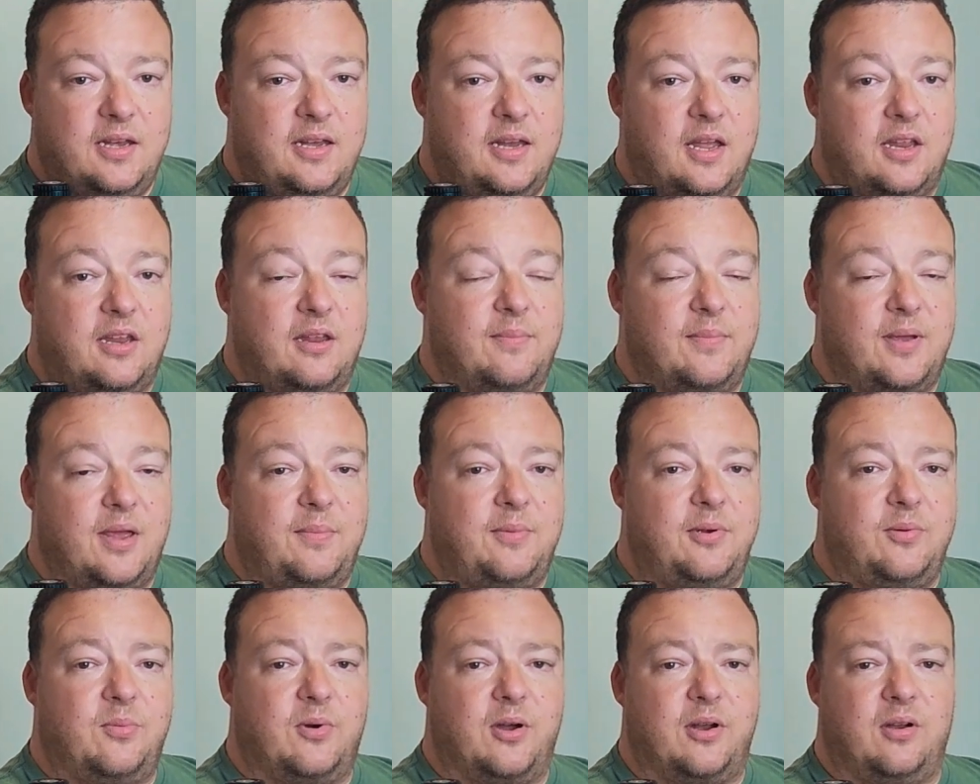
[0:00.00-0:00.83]
Now you
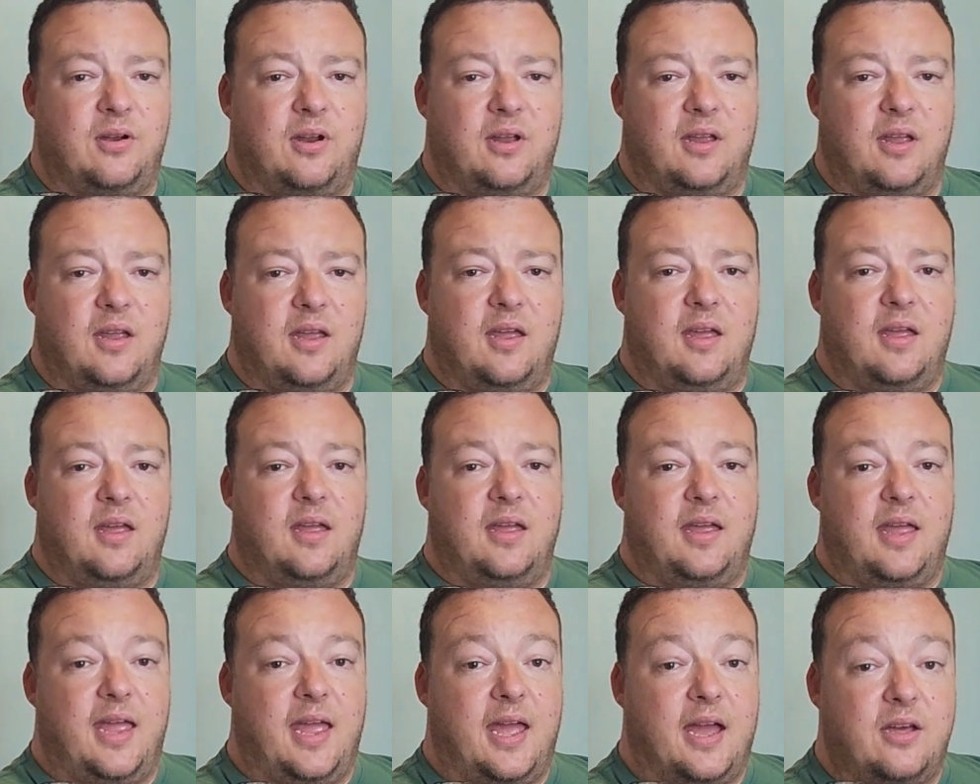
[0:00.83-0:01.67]
may be wondering,
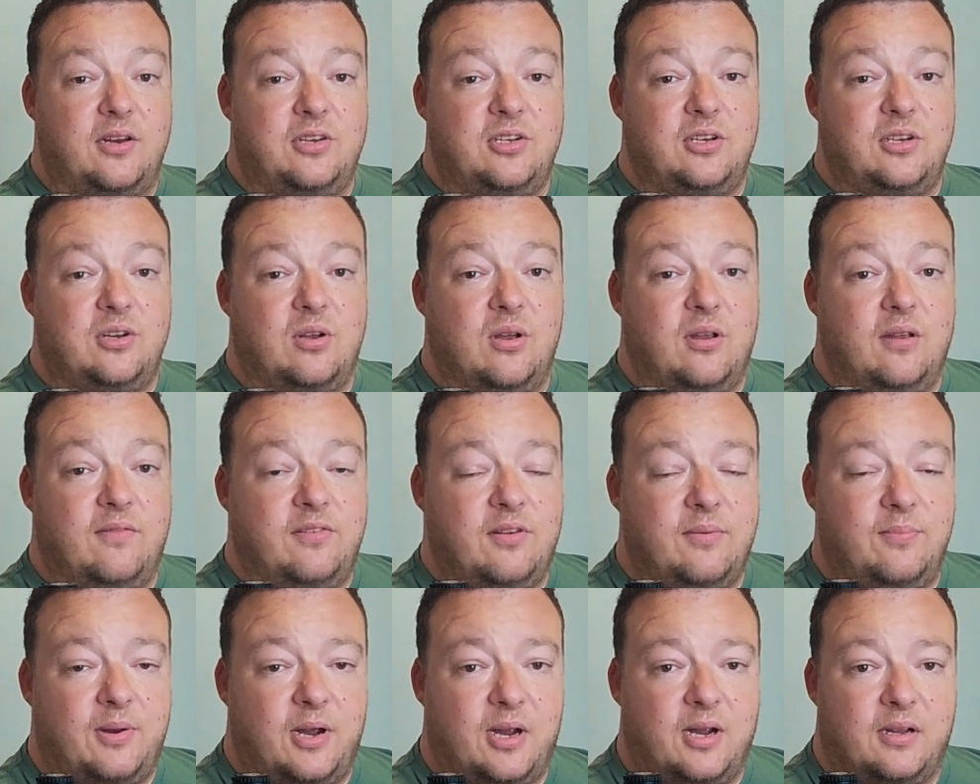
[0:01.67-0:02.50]
how do you know
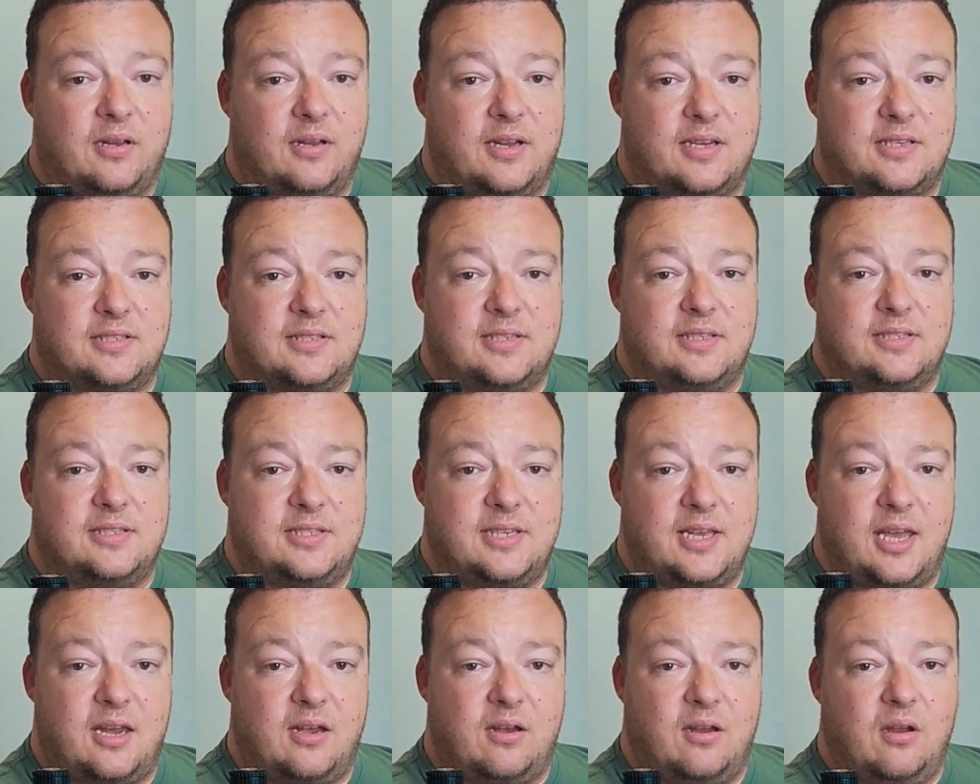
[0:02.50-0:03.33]
if your parallax is
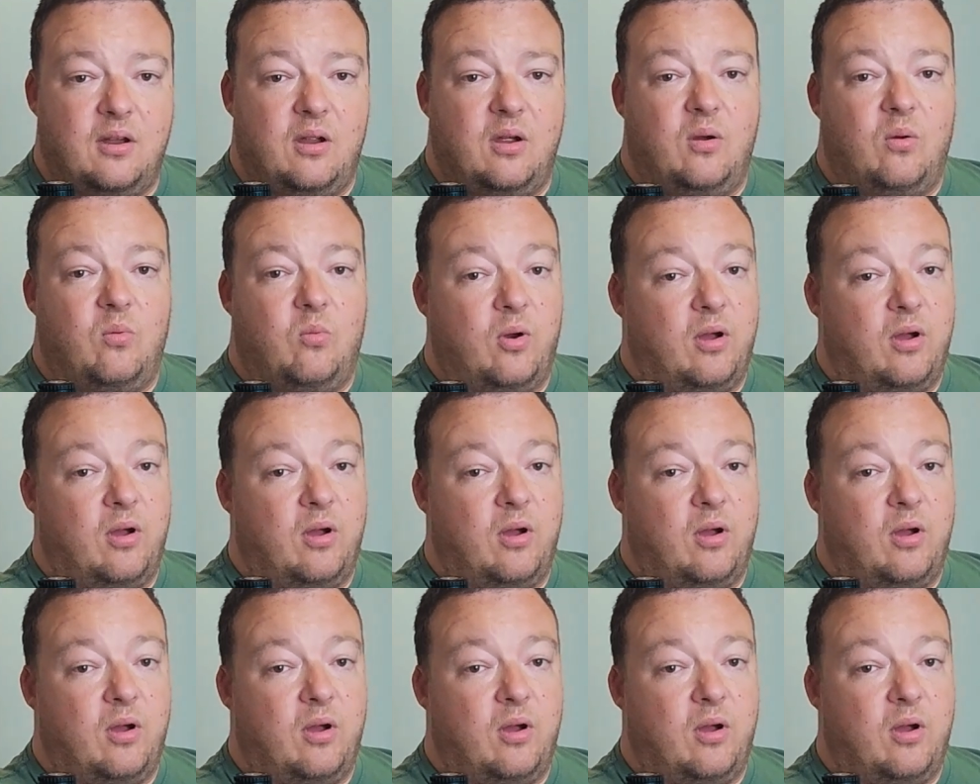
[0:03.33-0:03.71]
set?